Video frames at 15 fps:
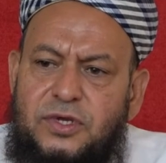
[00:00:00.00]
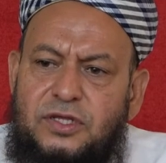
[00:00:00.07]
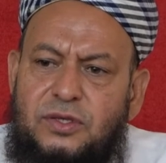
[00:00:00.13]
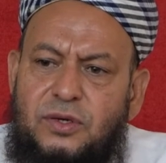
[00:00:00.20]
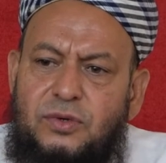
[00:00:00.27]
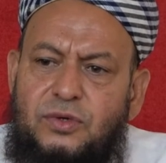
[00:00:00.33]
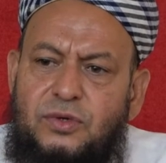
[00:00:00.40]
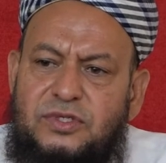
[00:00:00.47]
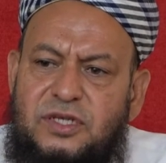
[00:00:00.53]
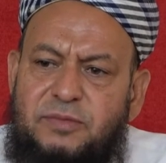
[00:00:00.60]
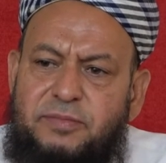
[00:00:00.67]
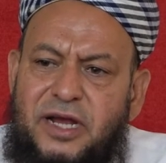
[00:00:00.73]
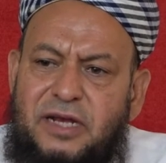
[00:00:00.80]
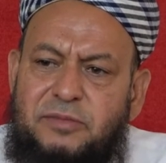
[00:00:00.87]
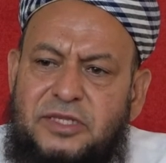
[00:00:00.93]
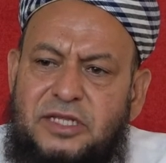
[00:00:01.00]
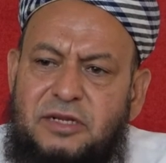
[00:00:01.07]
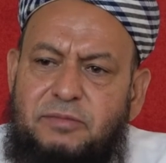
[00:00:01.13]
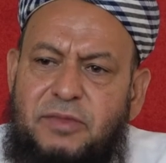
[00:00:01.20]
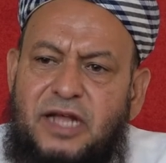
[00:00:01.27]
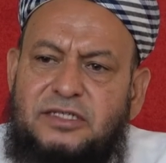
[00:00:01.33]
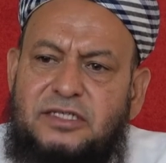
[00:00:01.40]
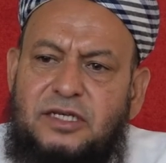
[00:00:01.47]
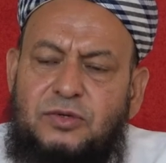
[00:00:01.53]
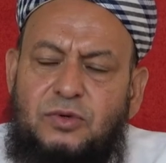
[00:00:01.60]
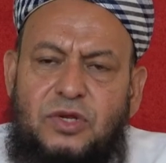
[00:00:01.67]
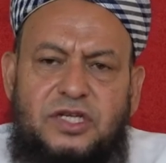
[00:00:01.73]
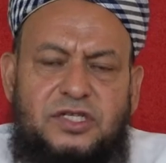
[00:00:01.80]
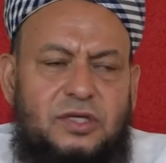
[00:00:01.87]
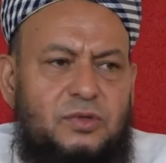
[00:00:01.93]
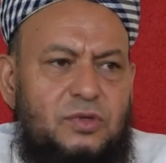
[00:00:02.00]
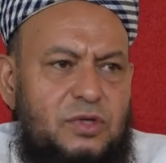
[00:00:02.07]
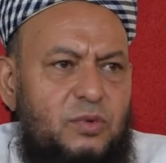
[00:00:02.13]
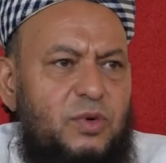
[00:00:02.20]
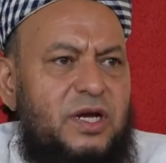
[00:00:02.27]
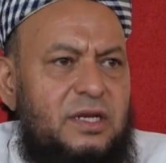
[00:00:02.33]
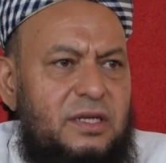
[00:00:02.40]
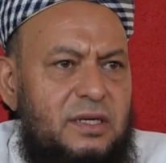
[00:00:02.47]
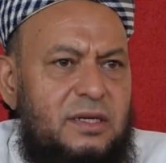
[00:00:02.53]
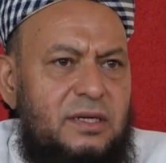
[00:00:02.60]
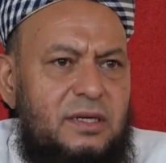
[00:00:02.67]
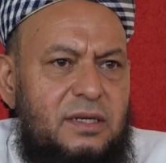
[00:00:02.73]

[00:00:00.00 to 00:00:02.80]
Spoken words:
introduced the pulmonary blood circulation to the world.